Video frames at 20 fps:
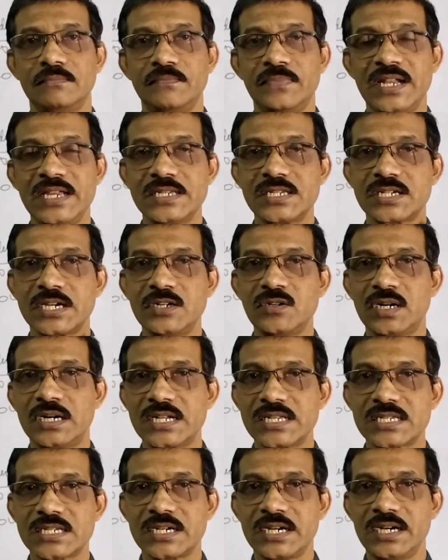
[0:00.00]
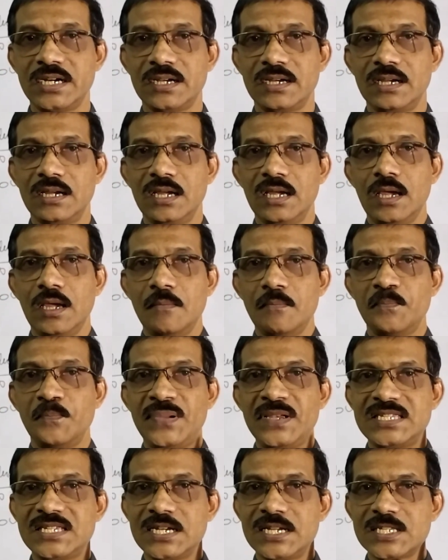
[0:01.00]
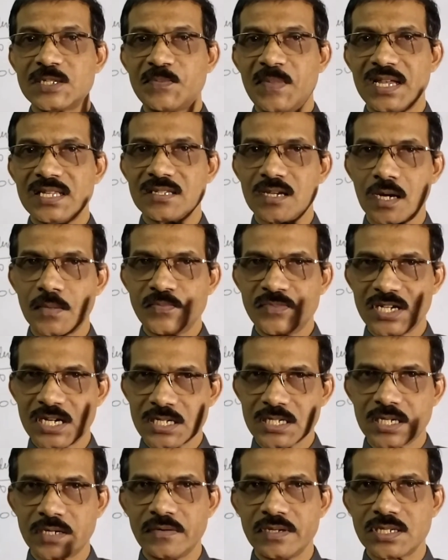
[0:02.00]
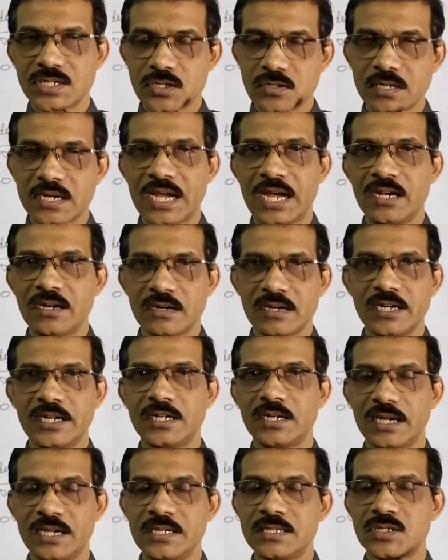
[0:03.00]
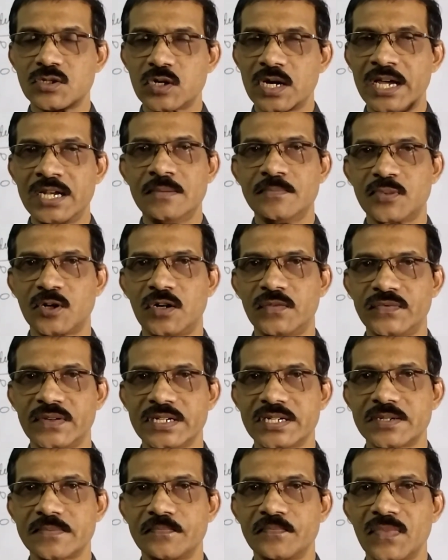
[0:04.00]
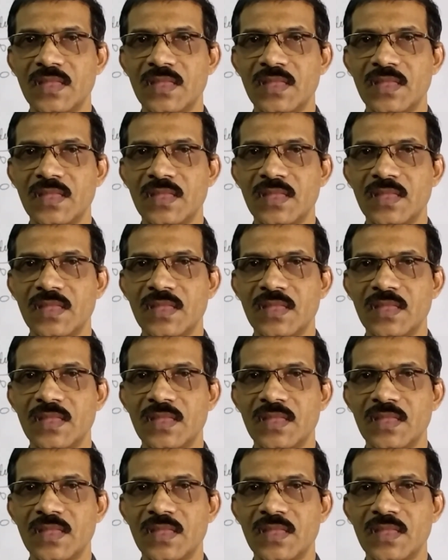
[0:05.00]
Please try to understand. Businessman's objective is to calculate, is to earn profit.